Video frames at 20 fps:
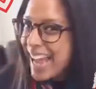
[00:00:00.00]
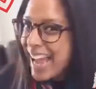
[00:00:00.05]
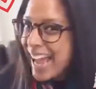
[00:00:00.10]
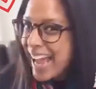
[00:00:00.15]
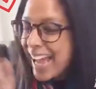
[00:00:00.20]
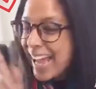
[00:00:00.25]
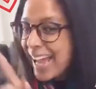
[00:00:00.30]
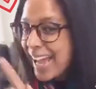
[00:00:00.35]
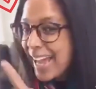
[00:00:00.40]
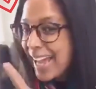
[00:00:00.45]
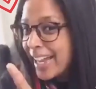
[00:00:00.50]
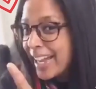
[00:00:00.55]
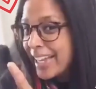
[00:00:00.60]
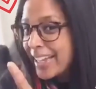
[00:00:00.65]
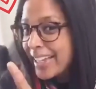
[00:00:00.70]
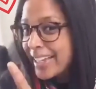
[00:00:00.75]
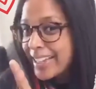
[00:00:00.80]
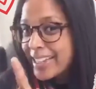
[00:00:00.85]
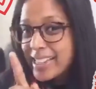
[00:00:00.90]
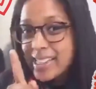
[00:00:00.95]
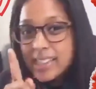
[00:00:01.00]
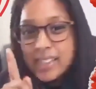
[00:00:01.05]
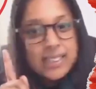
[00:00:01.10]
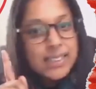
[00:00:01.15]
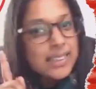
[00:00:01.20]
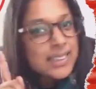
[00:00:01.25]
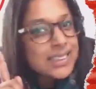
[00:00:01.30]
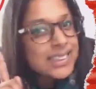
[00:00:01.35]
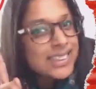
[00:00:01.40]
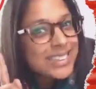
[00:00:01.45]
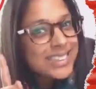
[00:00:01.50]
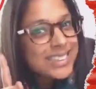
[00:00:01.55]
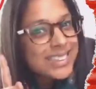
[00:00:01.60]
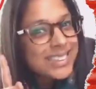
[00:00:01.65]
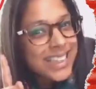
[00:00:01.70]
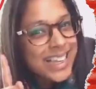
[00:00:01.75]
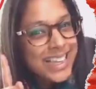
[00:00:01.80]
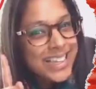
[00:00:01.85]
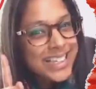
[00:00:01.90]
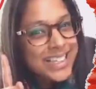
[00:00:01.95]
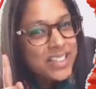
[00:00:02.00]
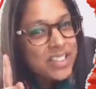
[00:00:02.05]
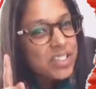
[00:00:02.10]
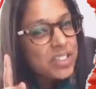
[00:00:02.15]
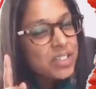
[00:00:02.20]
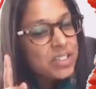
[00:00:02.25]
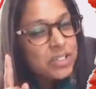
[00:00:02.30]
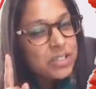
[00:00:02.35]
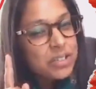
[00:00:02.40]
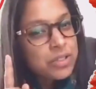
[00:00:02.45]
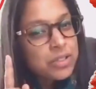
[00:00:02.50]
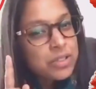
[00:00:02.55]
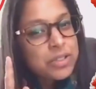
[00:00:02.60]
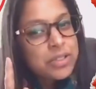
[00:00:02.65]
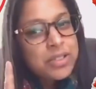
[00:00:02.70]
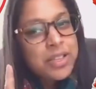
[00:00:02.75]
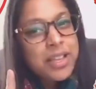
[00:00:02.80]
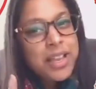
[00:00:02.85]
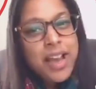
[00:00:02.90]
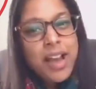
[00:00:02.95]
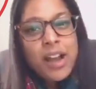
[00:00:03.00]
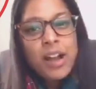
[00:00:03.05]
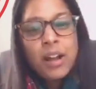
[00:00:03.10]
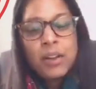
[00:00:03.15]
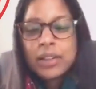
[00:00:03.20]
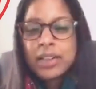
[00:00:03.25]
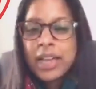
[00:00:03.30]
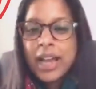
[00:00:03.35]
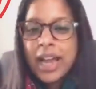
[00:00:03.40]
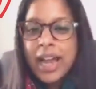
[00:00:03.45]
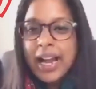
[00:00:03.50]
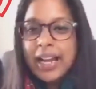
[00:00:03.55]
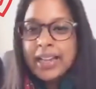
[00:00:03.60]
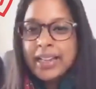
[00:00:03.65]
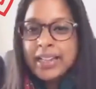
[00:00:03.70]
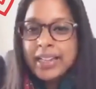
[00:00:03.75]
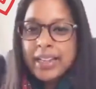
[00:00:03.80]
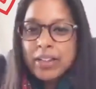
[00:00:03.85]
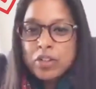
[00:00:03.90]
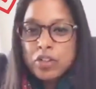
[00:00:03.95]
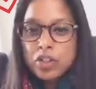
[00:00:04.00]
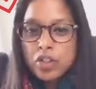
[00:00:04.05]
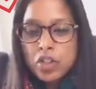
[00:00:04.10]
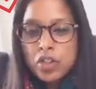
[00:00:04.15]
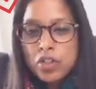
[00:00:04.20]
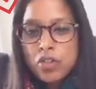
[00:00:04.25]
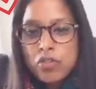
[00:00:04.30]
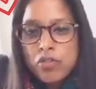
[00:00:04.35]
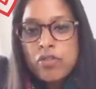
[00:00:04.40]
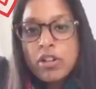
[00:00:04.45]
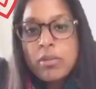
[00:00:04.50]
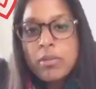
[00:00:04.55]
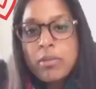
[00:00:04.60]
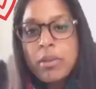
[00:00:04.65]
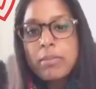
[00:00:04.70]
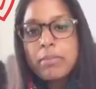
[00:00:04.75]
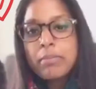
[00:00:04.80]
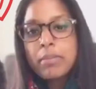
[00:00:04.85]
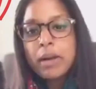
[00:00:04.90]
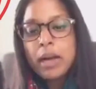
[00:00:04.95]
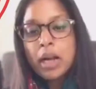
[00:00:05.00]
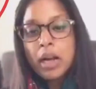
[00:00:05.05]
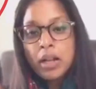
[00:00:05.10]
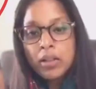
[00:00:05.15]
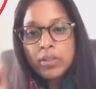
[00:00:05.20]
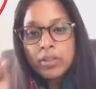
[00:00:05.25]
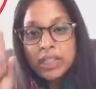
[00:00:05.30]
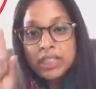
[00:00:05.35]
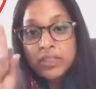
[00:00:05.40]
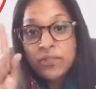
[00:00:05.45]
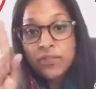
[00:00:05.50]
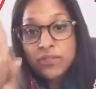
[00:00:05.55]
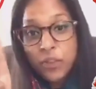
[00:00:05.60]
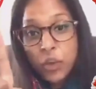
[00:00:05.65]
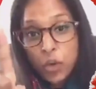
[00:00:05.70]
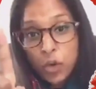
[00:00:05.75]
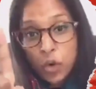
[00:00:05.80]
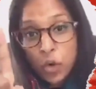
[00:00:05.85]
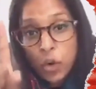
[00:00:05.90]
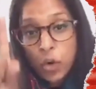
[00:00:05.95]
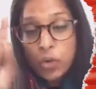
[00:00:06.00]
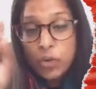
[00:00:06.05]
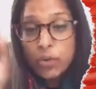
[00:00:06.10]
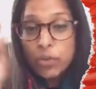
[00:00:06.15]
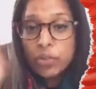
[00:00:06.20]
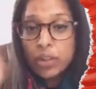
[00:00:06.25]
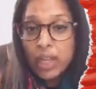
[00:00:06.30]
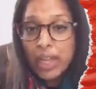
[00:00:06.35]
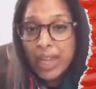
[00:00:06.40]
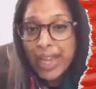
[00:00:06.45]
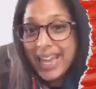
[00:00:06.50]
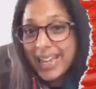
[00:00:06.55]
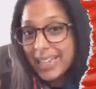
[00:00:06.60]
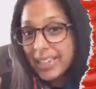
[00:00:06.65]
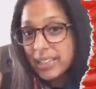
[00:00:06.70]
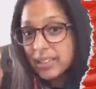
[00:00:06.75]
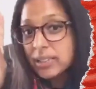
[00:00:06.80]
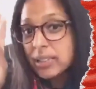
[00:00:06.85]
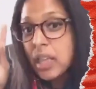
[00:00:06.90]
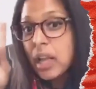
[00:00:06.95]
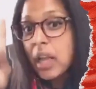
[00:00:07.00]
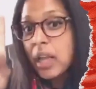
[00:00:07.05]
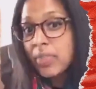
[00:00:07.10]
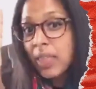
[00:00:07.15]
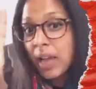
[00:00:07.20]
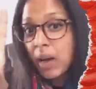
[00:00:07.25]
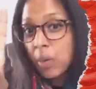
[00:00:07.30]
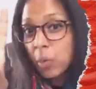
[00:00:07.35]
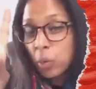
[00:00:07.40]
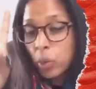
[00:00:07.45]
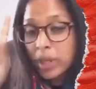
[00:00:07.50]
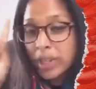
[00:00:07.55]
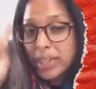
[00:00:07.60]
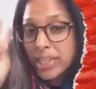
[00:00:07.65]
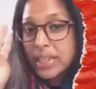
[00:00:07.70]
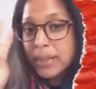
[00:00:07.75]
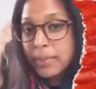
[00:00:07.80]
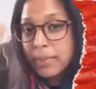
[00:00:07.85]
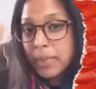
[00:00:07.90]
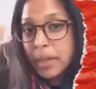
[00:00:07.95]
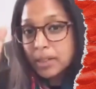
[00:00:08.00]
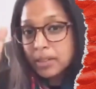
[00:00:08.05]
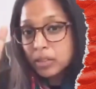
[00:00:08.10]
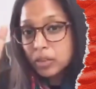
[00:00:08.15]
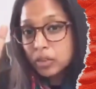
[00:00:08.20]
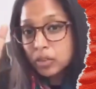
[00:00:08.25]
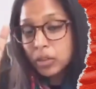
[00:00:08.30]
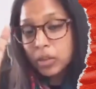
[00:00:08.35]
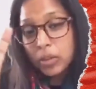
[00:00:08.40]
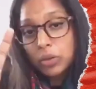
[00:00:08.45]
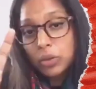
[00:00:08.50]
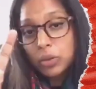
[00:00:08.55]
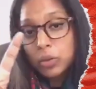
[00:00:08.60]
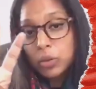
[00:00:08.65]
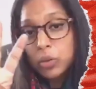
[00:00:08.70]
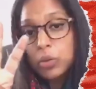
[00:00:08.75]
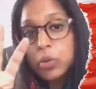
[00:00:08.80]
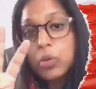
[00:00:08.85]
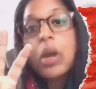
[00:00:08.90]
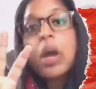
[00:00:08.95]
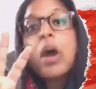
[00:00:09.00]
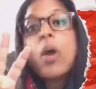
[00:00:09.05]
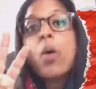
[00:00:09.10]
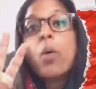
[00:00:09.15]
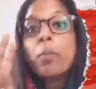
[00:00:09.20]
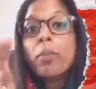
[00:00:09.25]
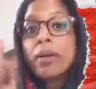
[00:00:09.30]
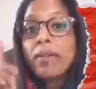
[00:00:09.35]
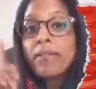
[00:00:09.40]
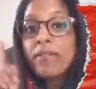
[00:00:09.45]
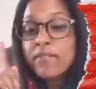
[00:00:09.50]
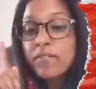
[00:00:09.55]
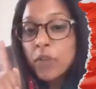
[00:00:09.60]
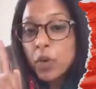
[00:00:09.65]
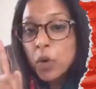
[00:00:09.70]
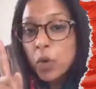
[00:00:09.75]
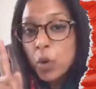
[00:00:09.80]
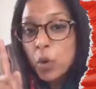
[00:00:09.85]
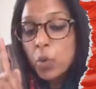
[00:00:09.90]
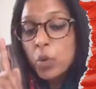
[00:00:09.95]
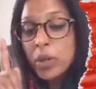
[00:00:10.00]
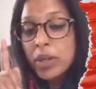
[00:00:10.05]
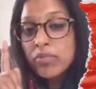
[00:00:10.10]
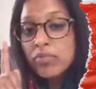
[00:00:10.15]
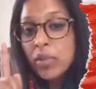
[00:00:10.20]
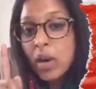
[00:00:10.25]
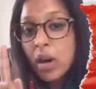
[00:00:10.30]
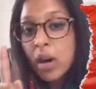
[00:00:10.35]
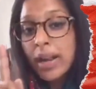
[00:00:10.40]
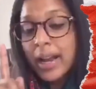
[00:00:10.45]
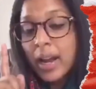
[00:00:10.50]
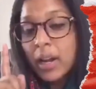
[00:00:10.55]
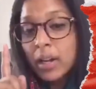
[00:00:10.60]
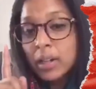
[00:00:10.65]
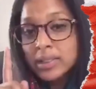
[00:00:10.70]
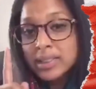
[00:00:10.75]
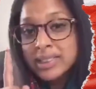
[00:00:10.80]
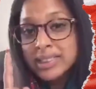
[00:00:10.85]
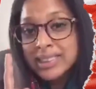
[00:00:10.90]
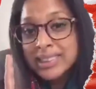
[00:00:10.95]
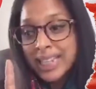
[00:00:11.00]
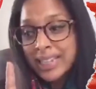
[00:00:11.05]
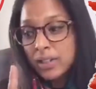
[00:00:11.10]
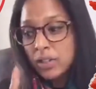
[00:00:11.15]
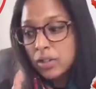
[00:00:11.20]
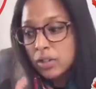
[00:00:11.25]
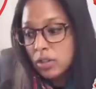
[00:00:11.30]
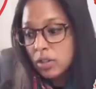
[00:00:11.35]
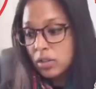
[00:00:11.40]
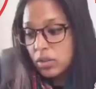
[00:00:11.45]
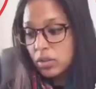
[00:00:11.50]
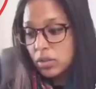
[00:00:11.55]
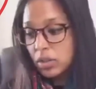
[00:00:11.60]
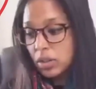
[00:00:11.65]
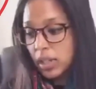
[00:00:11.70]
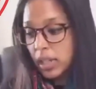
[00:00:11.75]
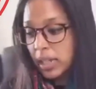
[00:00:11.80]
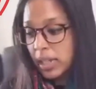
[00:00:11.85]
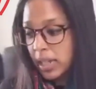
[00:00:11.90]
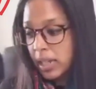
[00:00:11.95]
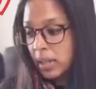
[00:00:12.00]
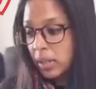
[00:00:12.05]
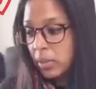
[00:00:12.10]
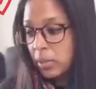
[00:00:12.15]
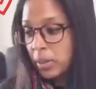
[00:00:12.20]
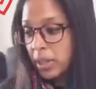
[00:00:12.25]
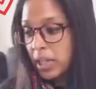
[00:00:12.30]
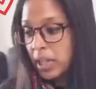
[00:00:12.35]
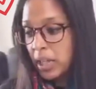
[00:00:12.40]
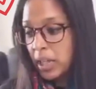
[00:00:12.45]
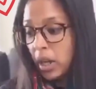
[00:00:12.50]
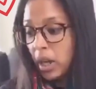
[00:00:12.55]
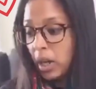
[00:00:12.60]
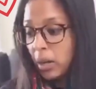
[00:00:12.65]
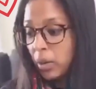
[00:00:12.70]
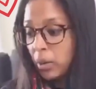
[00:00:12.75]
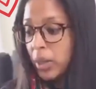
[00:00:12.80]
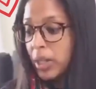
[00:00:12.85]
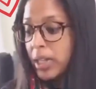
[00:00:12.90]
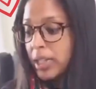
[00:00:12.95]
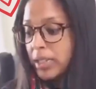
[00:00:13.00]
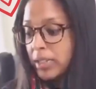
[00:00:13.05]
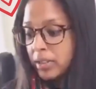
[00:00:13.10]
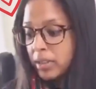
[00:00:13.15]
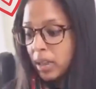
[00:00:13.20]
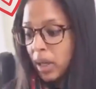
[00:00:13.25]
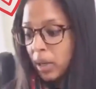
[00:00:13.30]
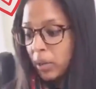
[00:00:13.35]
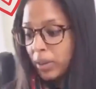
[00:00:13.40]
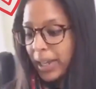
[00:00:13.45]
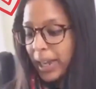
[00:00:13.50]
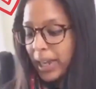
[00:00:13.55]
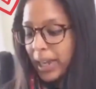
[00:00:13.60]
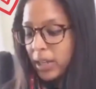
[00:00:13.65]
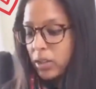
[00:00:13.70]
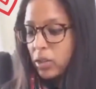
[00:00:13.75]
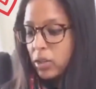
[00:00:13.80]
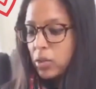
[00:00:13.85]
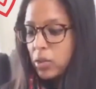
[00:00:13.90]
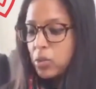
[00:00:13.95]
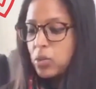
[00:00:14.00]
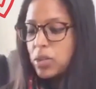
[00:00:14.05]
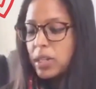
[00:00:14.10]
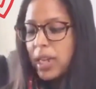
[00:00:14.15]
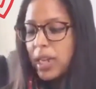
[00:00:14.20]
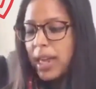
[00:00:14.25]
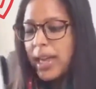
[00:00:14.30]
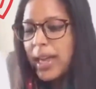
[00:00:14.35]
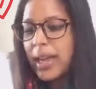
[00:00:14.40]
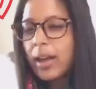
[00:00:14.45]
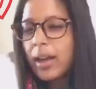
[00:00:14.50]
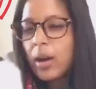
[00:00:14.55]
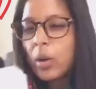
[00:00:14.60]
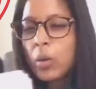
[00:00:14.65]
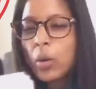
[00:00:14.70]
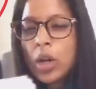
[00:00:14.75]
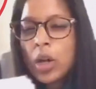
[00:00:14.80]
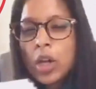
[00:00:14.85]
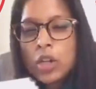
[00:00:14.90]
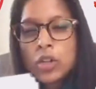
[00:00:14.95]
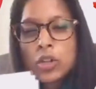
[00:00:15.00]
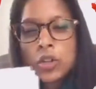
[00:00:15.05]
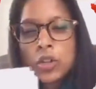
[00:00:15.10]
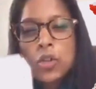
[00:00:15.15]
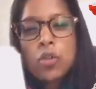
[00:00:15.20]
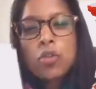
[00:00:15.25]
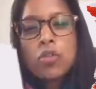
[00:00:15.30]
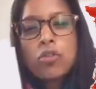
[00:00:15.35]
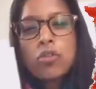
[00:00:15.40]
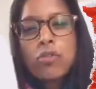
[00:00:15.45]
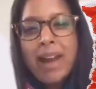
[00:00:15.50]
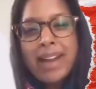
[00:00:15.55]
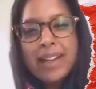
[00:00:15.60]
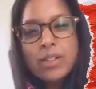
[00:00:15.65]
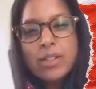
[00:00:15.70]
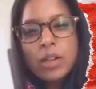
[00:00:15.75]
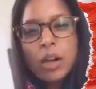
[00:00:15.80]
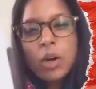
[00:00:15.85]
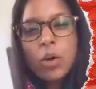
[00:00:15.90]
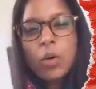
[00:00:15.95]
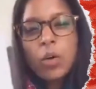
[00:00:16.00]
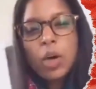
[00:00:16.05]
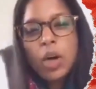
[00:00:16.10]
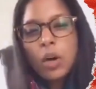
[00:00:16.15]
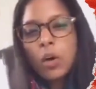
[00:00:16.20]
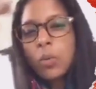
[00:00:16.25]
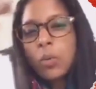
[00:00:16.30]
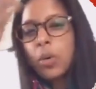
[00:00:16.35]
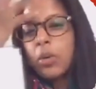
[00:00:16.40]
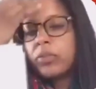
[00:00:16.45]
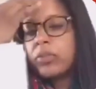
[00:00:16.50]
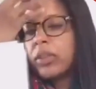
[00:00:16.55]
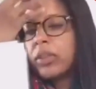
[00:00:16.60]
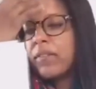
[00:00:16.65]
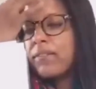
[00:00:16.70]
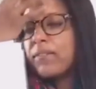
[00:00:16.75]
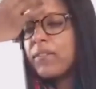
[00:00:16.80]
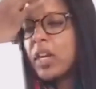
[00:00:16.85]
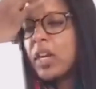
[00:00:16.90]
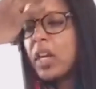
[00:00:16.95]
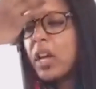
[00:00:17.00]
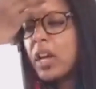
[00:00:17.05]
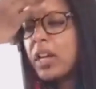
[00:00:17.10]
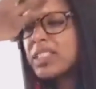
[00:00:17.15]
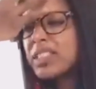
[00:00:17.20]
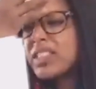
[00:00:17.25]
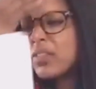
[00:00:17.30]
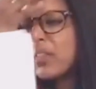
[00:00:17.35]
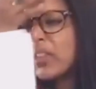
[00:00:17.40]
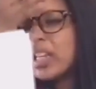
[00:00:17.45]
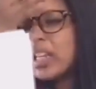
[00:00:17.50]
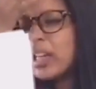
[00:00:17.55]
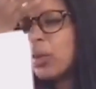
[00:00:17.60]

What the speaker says: a sentence. Okay, now do you remember there's 4 things that we must do before we write our sentence? Here we go. So can you tell your adult what the first thing